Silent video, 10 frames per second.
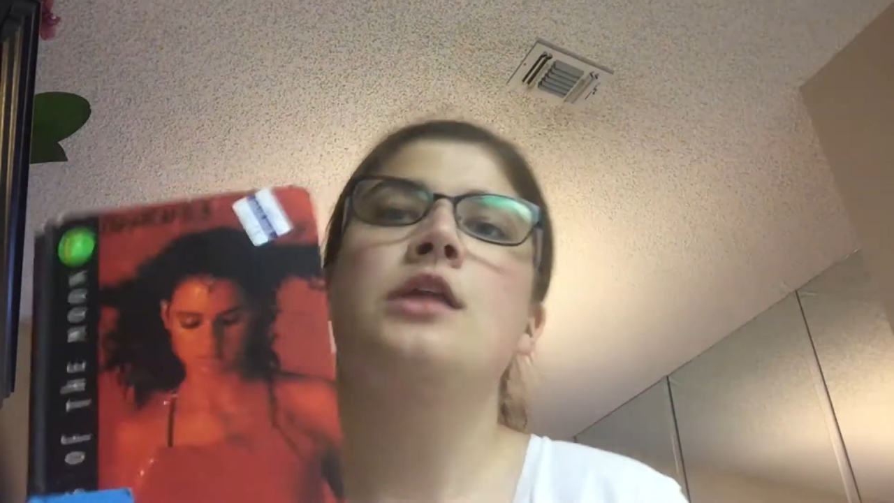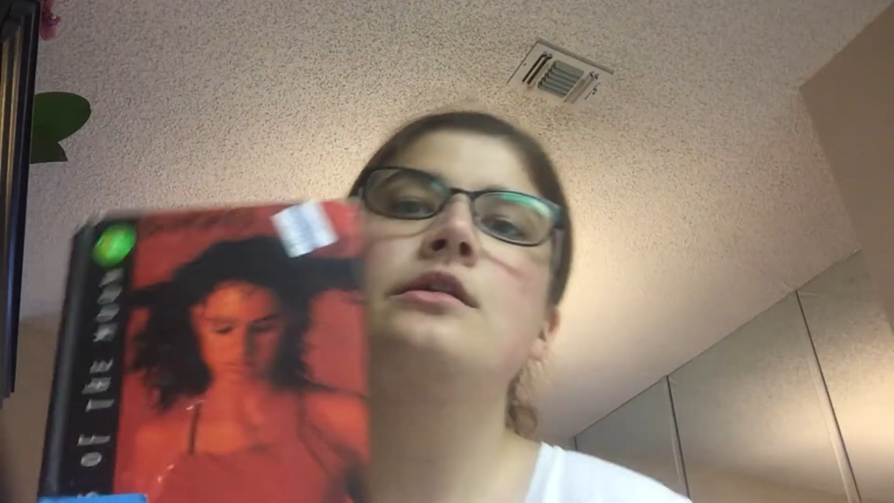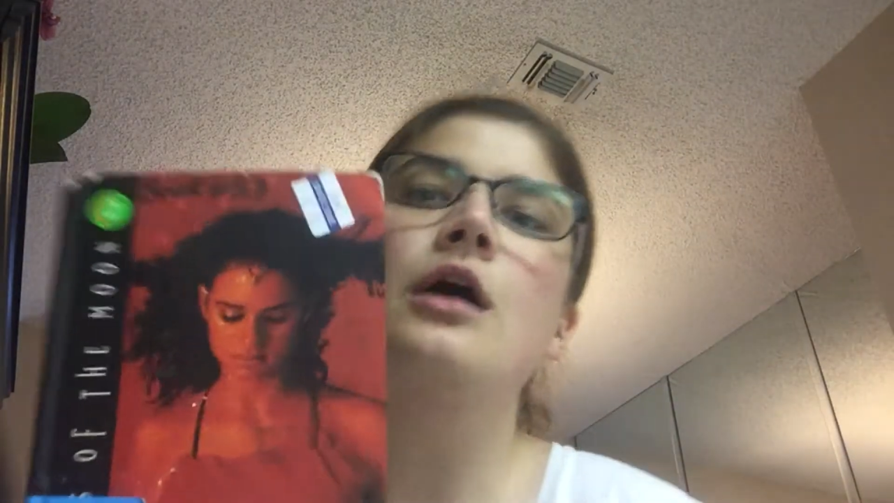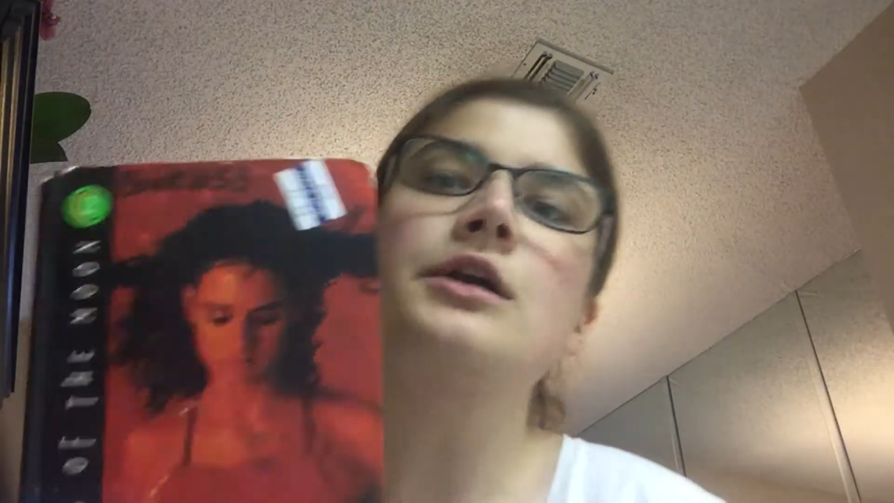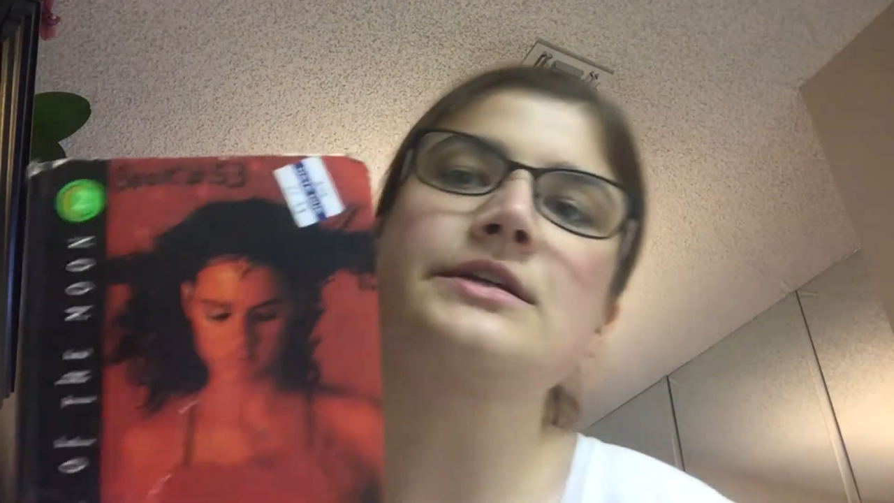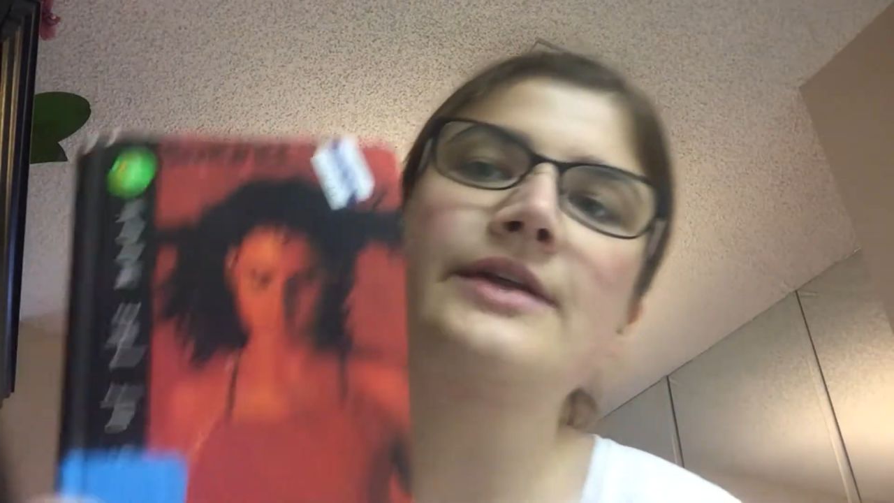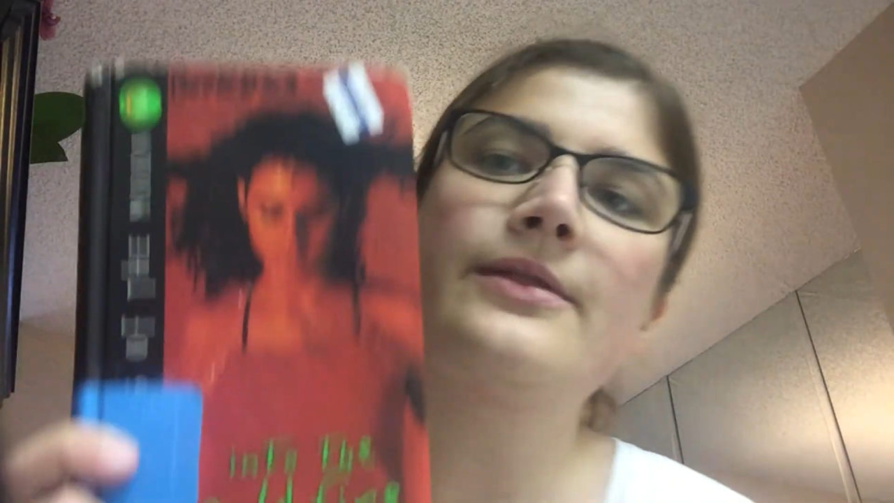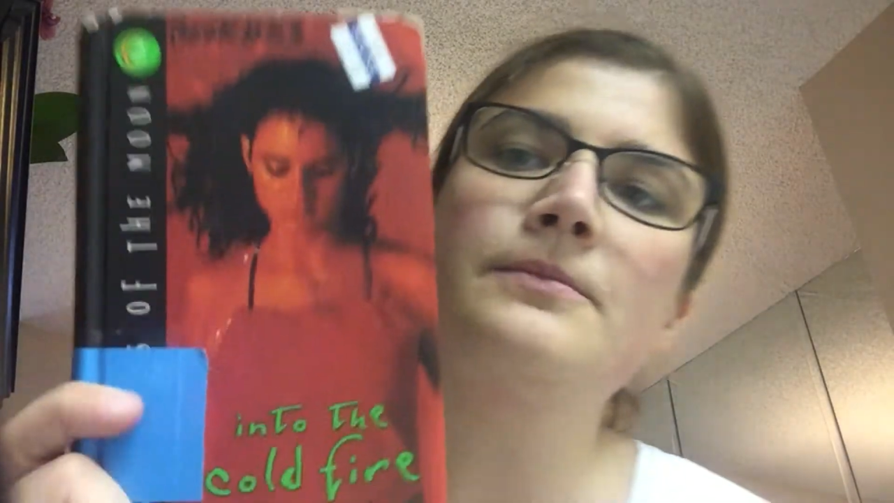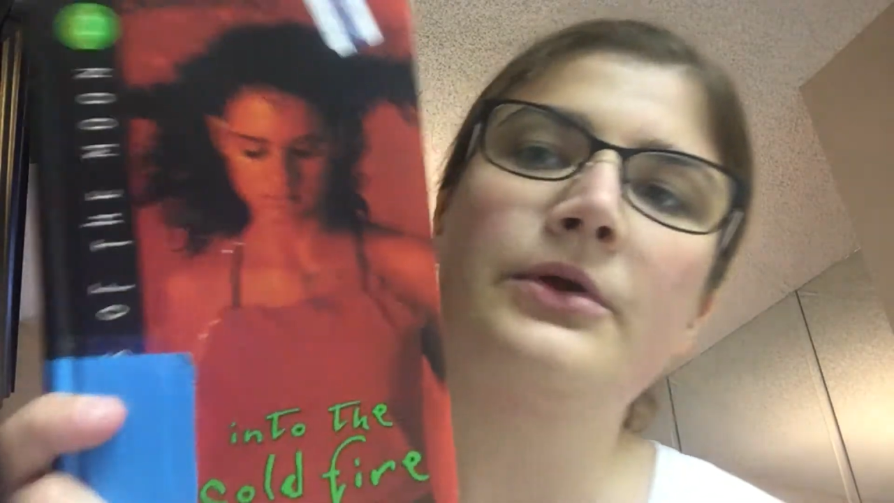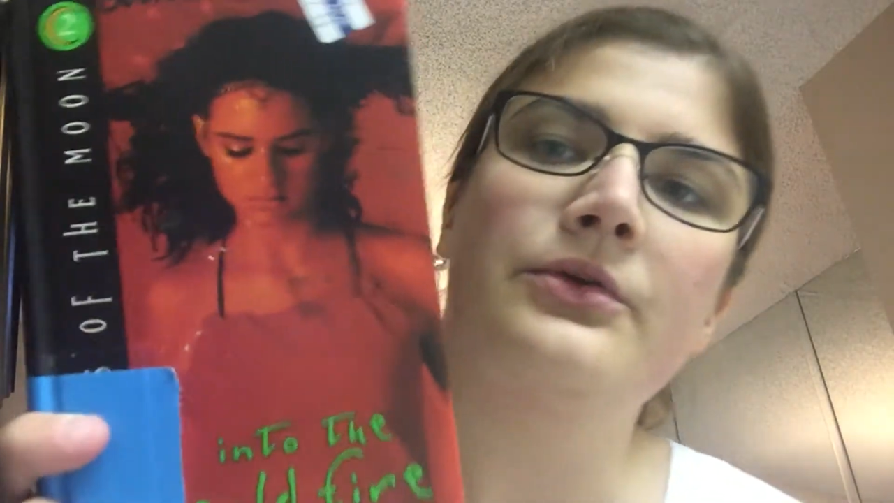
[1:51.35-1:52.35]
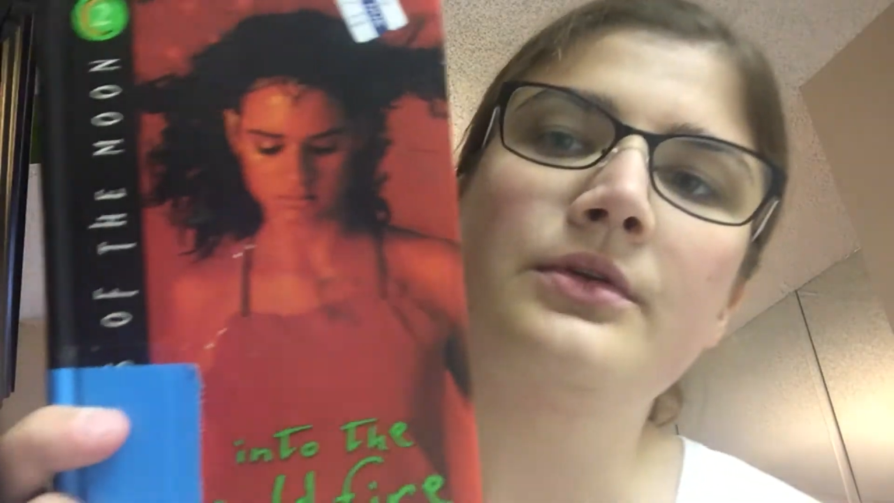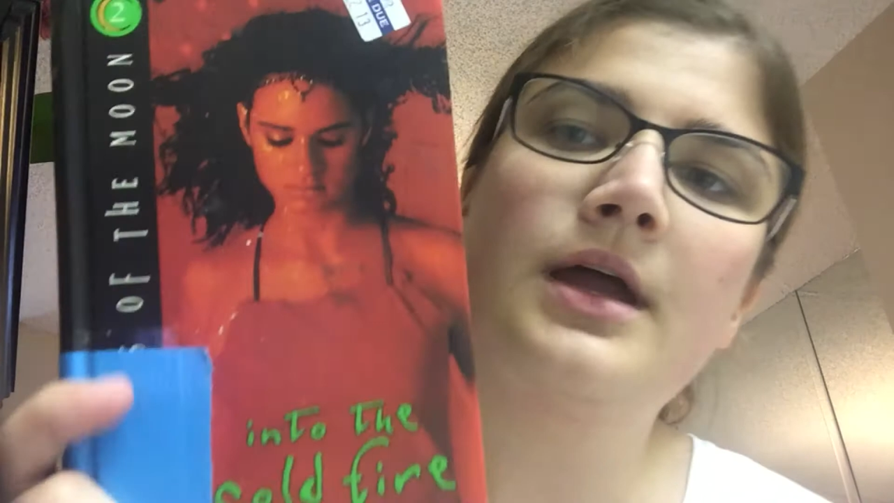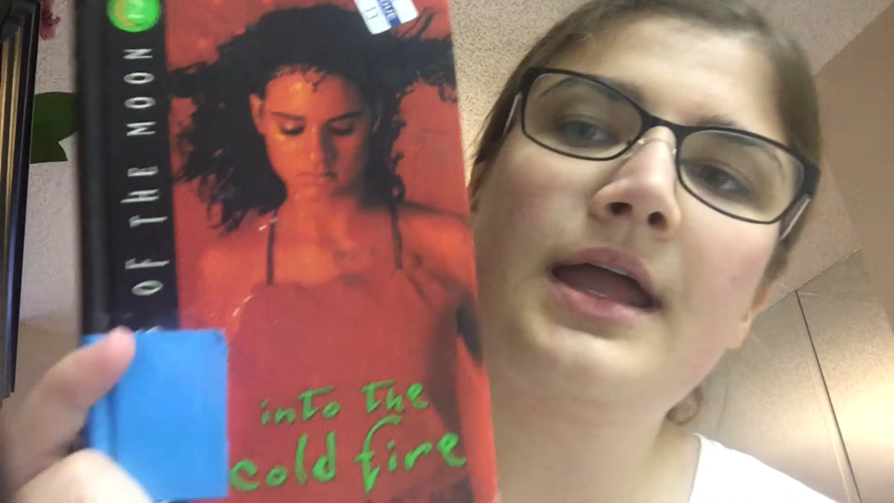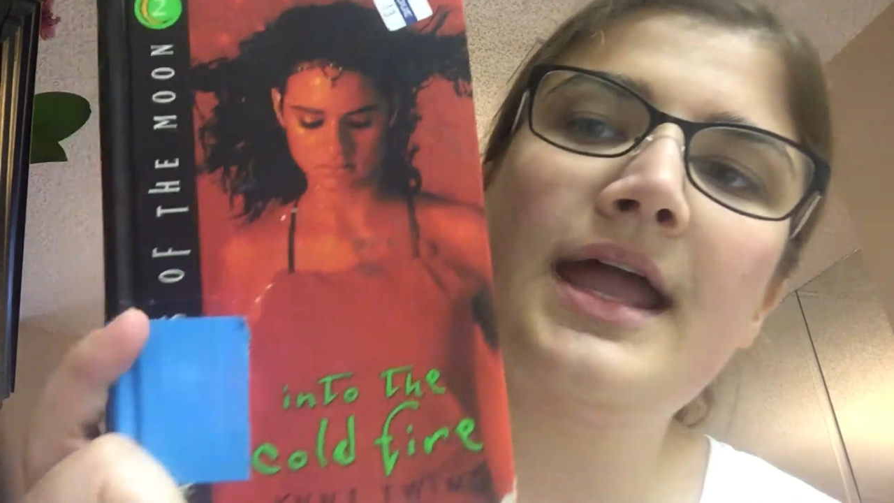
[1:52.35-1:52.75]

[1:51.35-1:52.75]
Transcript: Daughters of the Moon.